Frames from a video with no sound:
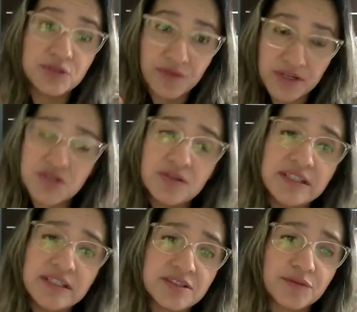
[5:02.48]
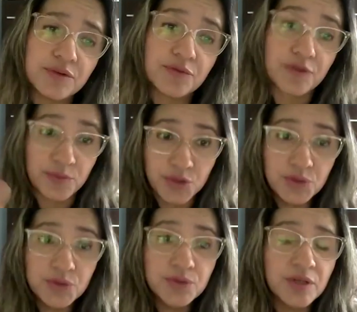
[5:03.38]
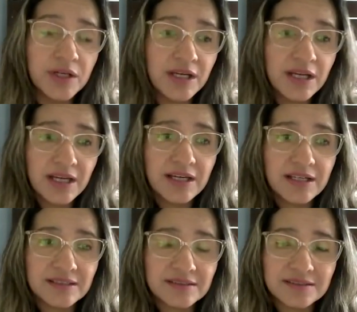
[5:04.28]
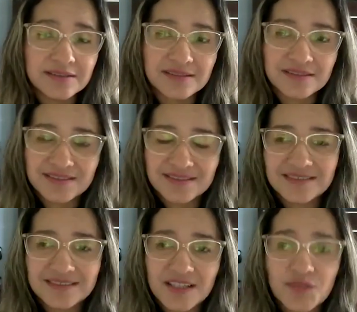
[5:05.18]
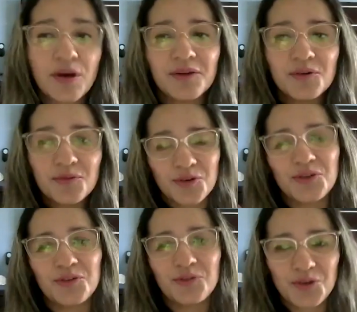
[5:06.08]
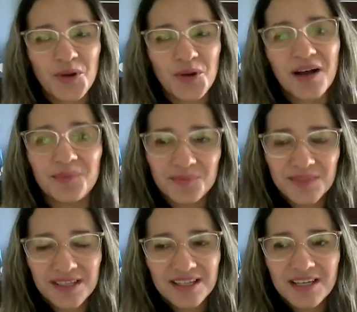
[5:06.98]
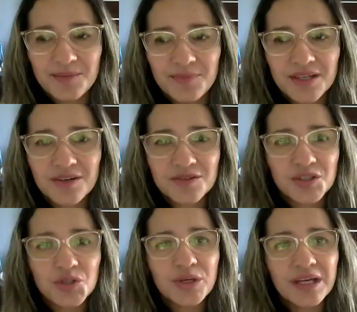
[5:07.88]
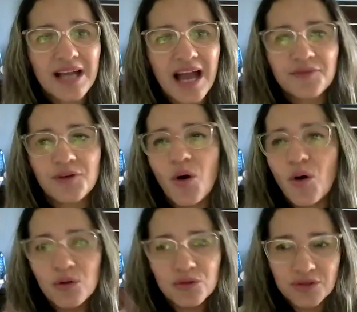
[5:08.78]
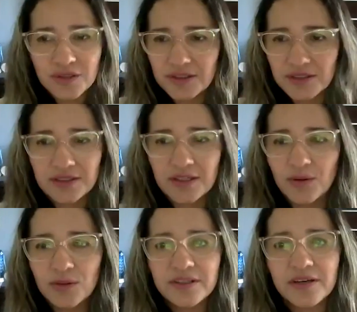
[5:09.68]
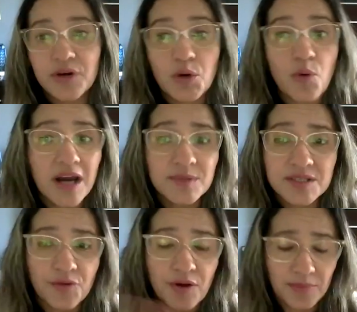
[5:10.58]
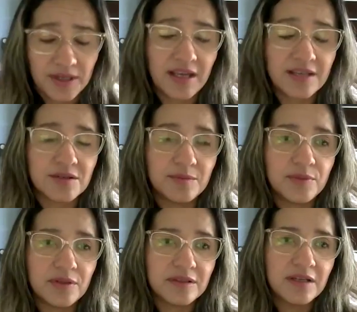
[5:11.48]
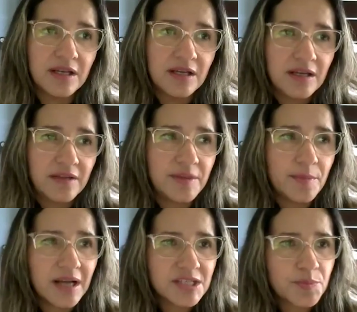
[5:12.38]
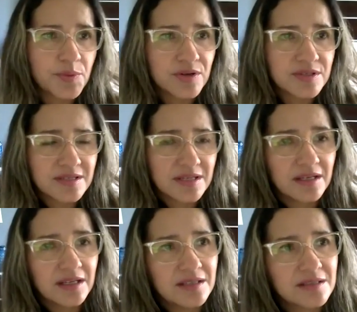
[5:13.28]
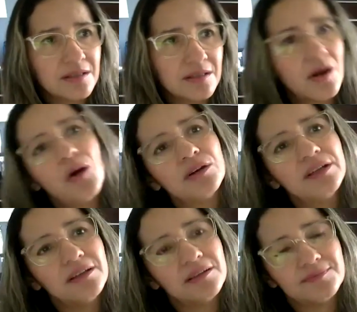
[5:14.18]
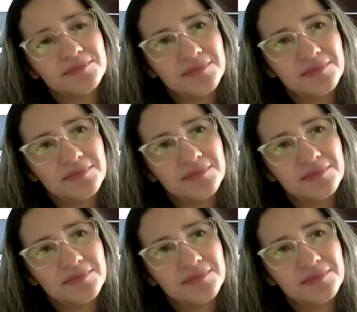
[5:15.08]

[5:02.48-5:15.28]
motivational interview from you. And that's why I look for you, for your help. Because you can have all the requirements for application, but the match processing is not only